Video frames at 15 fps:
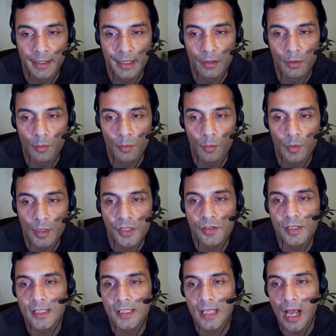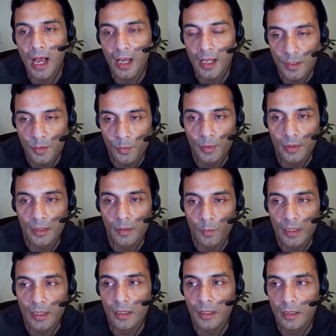we should start
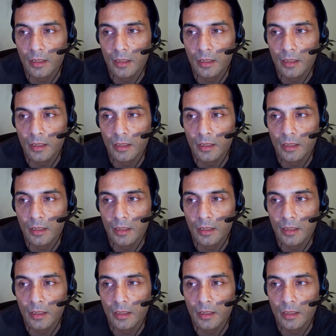with